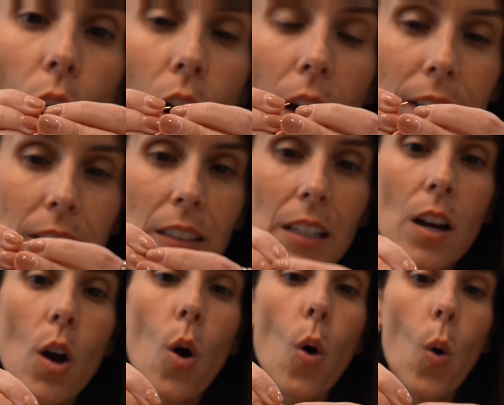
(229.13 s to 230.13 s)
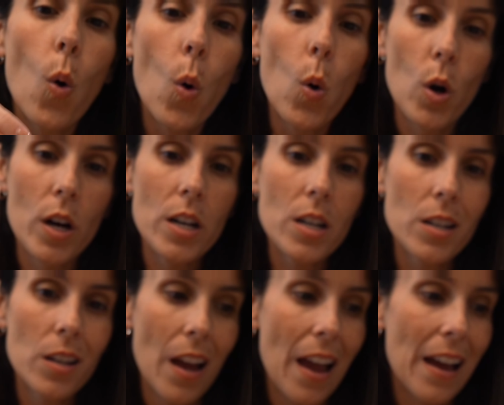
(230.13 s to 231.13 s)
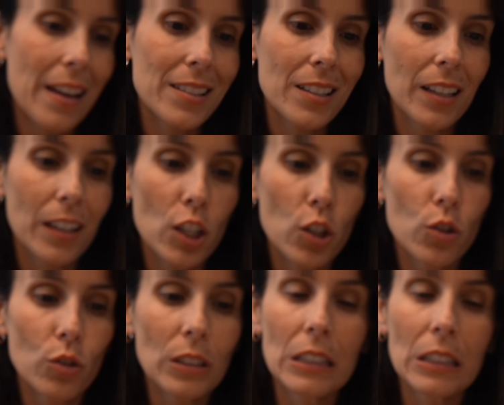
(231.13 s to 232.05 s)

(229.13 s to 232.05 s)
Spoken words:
on or as cute